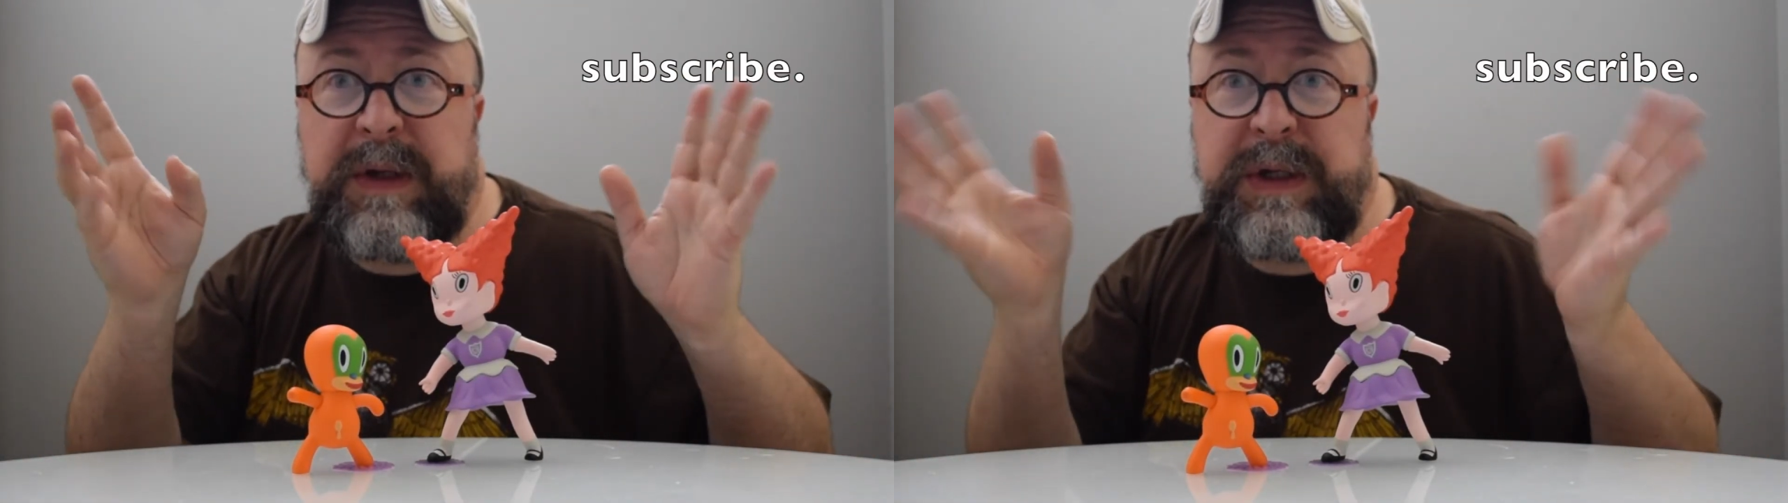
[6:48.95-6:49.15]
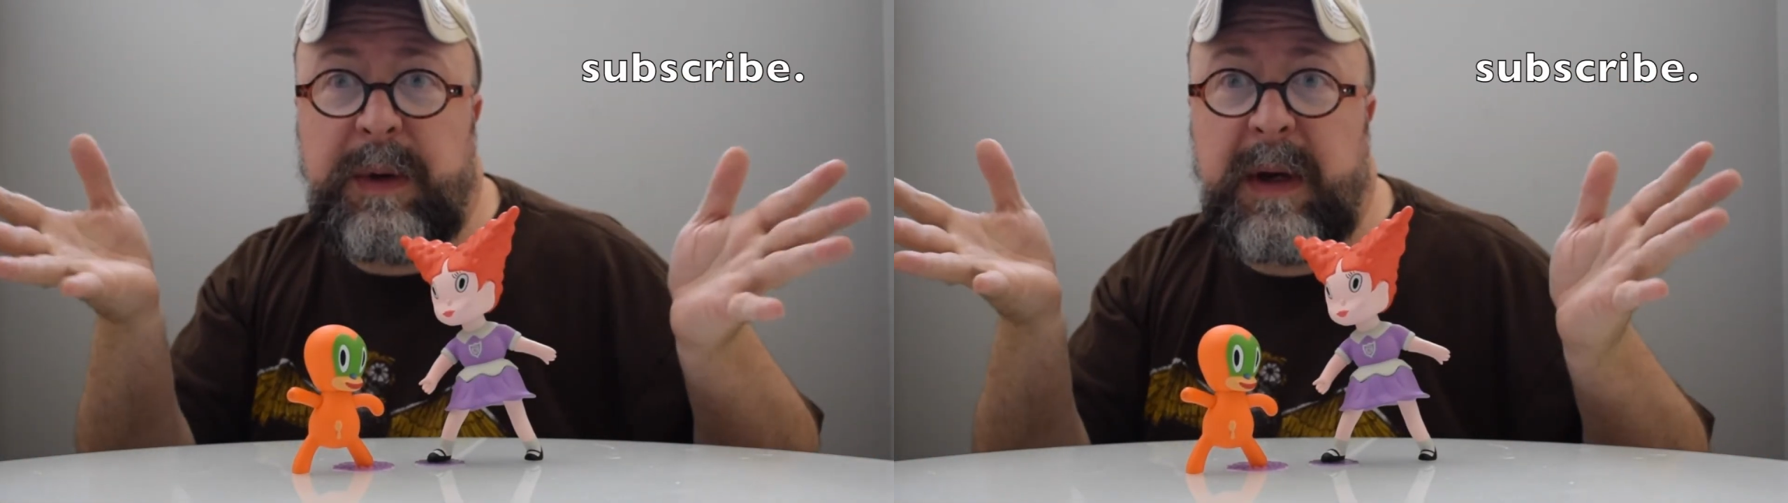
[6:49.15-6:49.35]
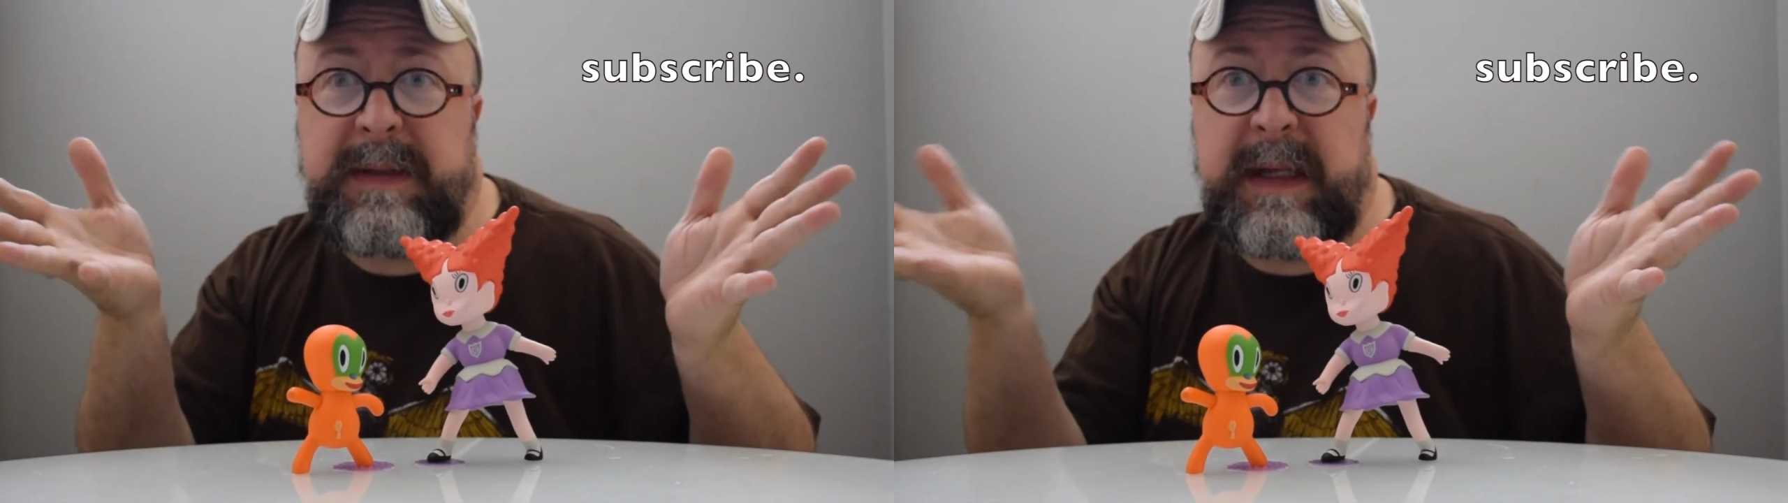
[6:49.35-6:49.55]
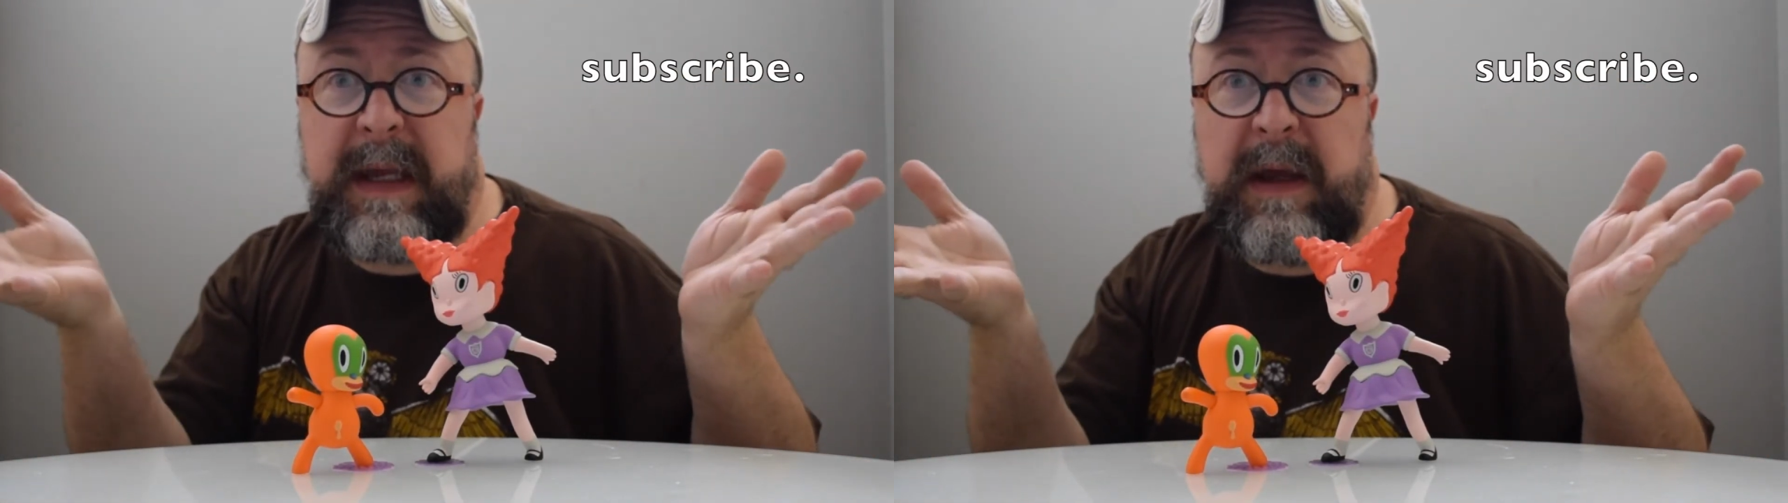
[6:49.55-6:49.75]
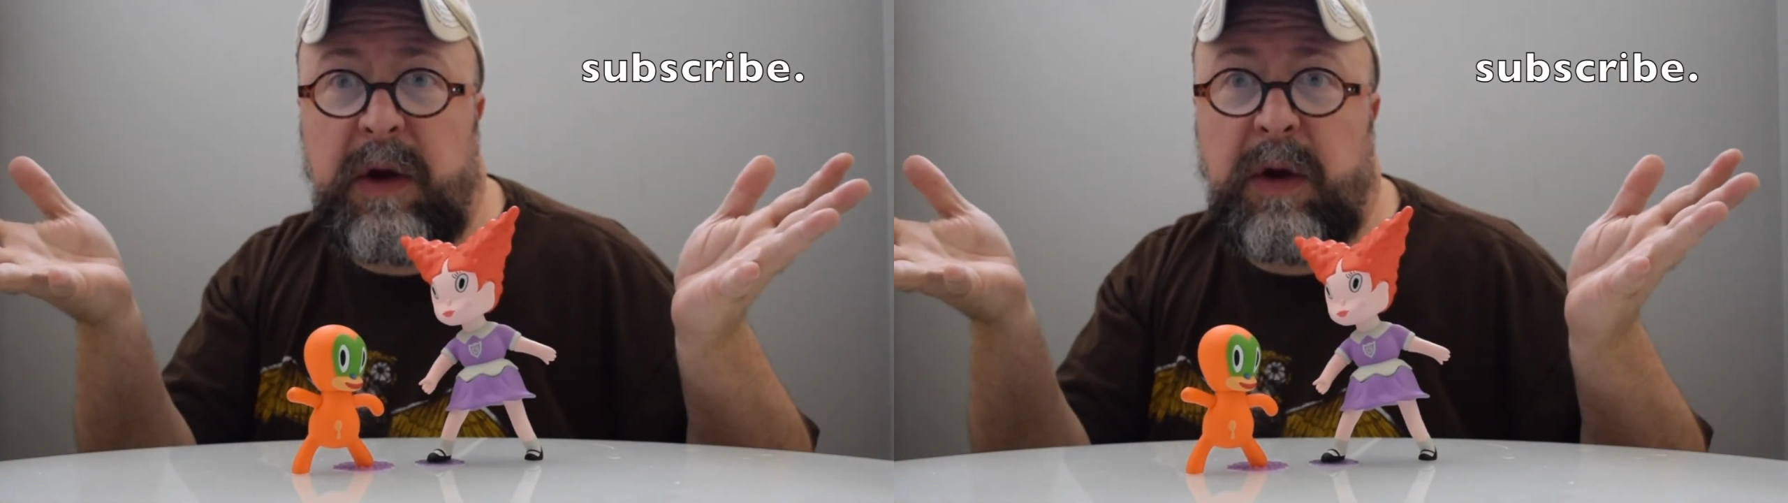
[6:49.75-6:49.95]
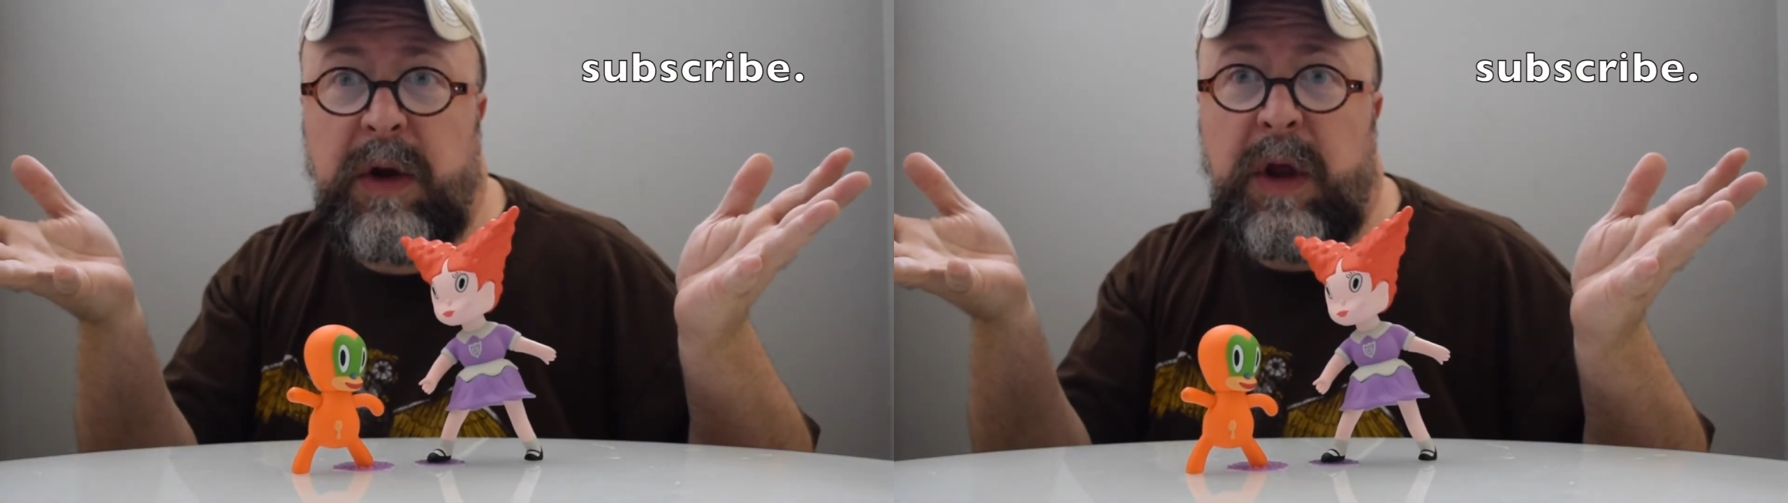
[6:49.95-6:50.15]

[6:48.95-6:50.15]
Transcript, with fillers: to us here